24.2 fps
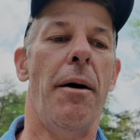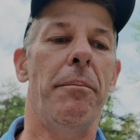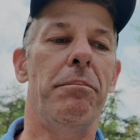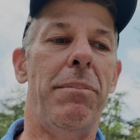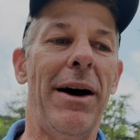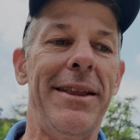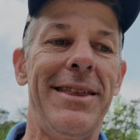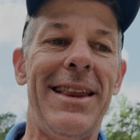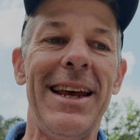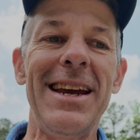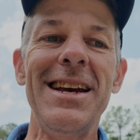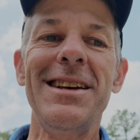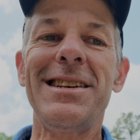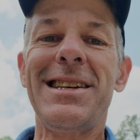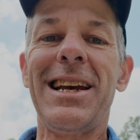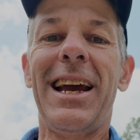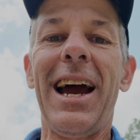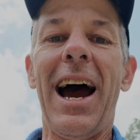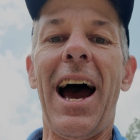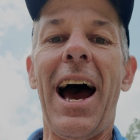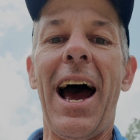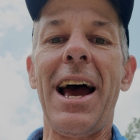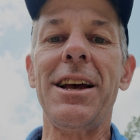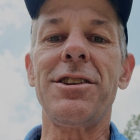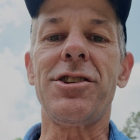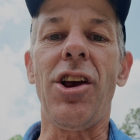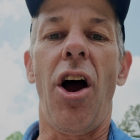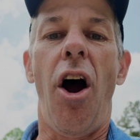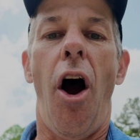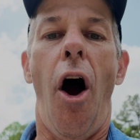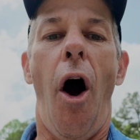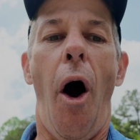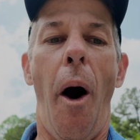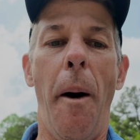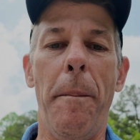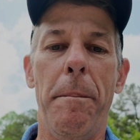But these guys
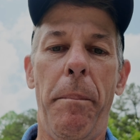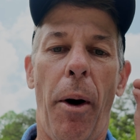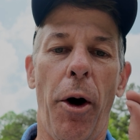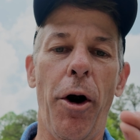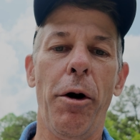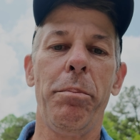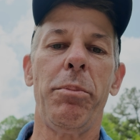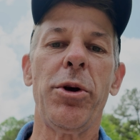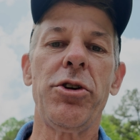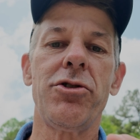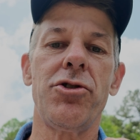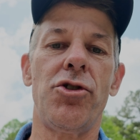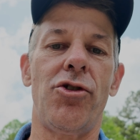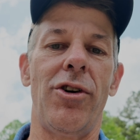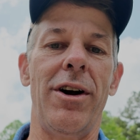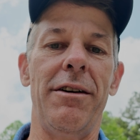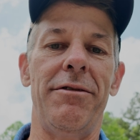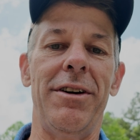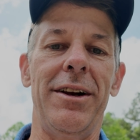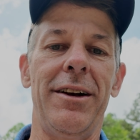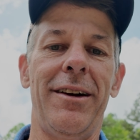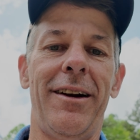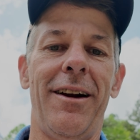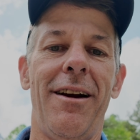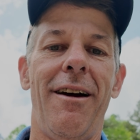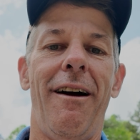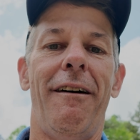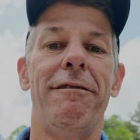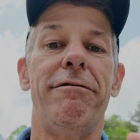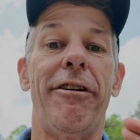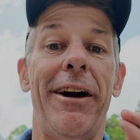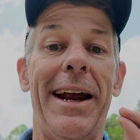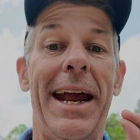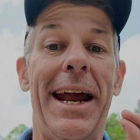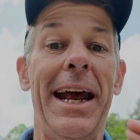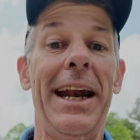are purpose-driven
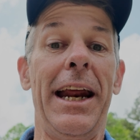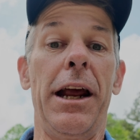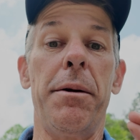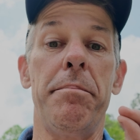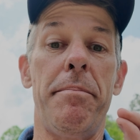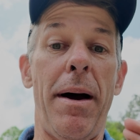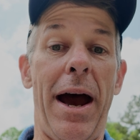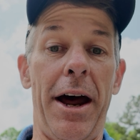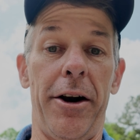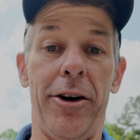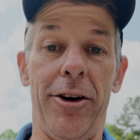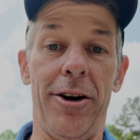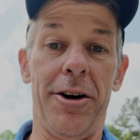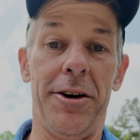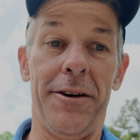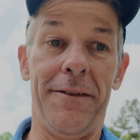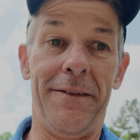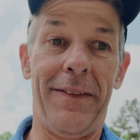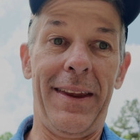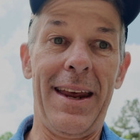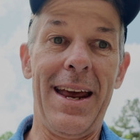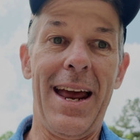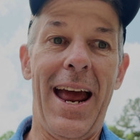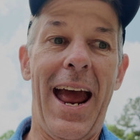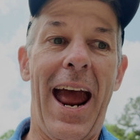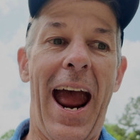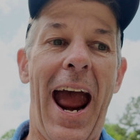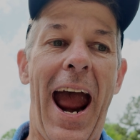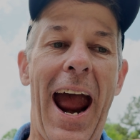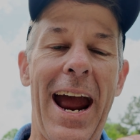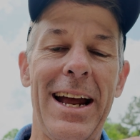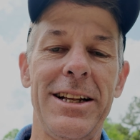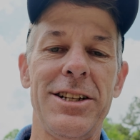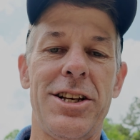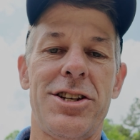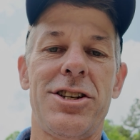for getting better.
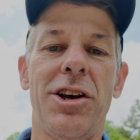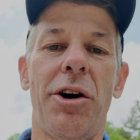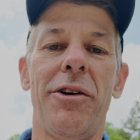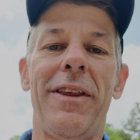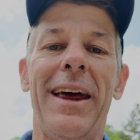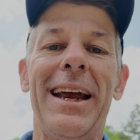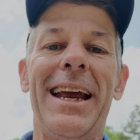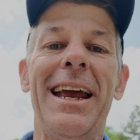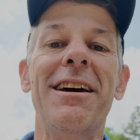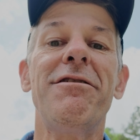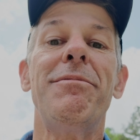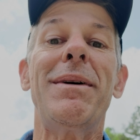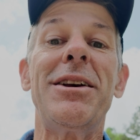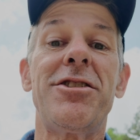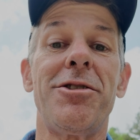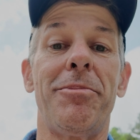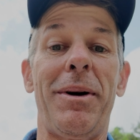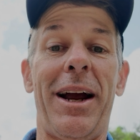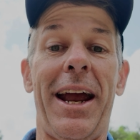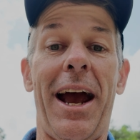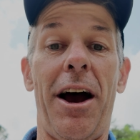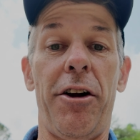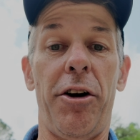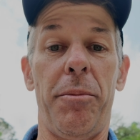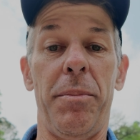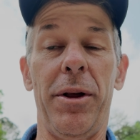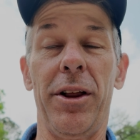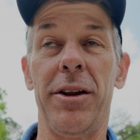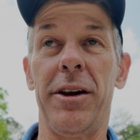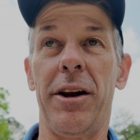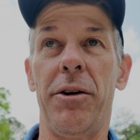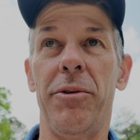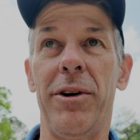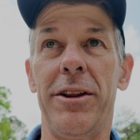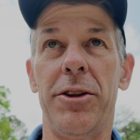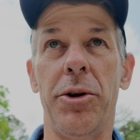And so they give me some
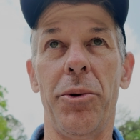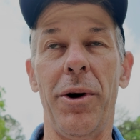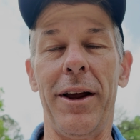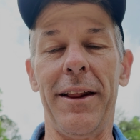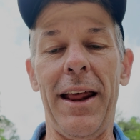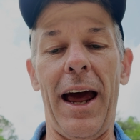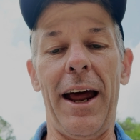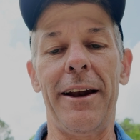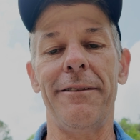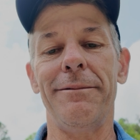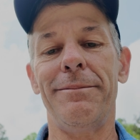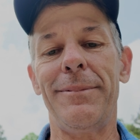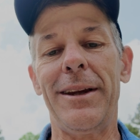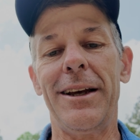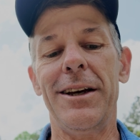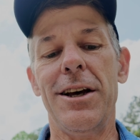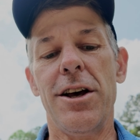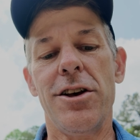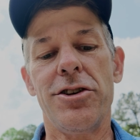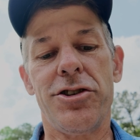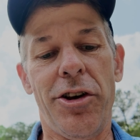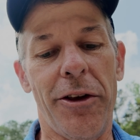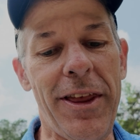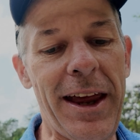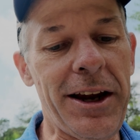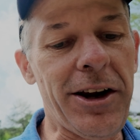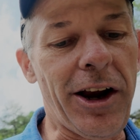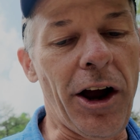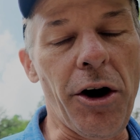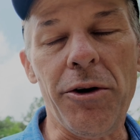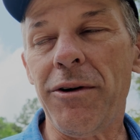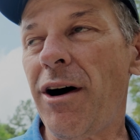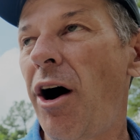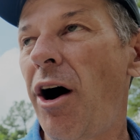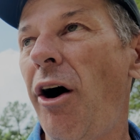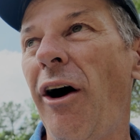accountability with doing that. So there you
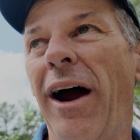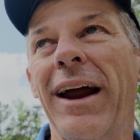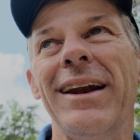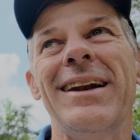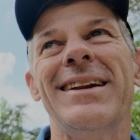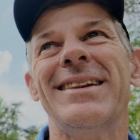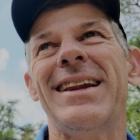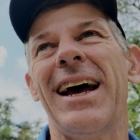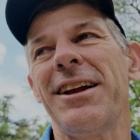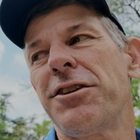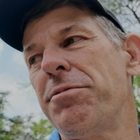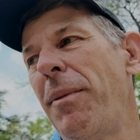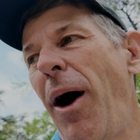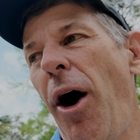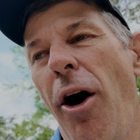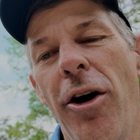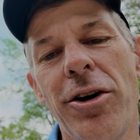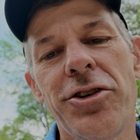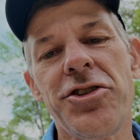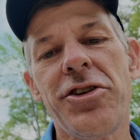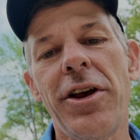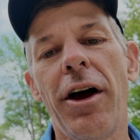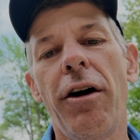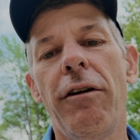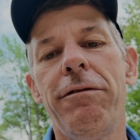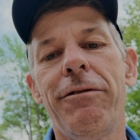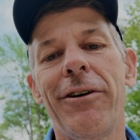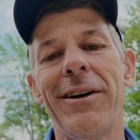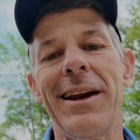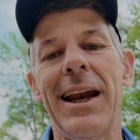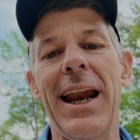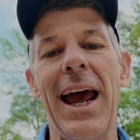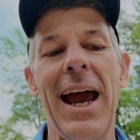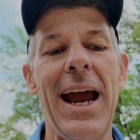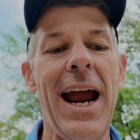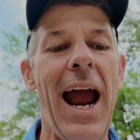go. All right, that's my hard sell for
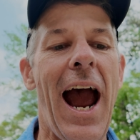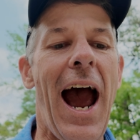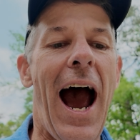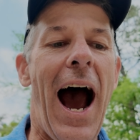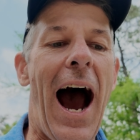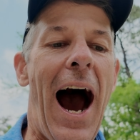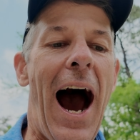today.